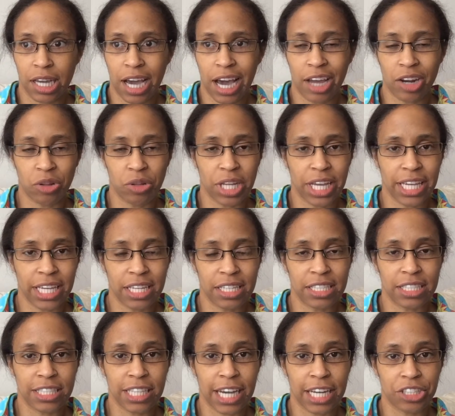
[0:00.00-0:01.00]
I don't like getting
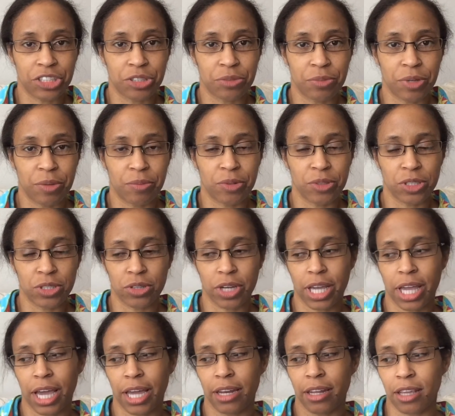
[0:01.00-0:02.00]
attached to people, so I
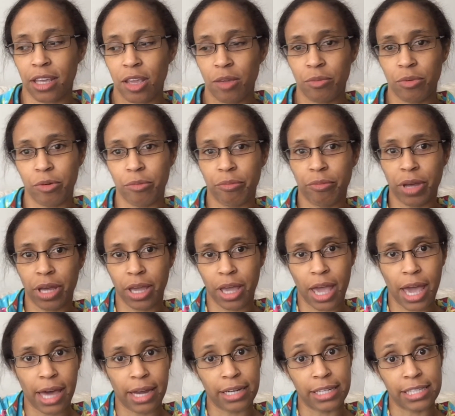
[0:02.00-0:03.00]
kind of keep them
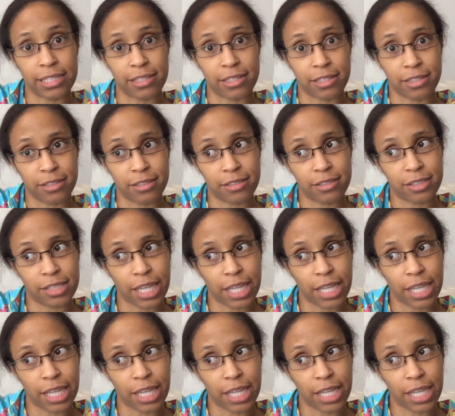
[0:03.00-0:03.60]
at a distance.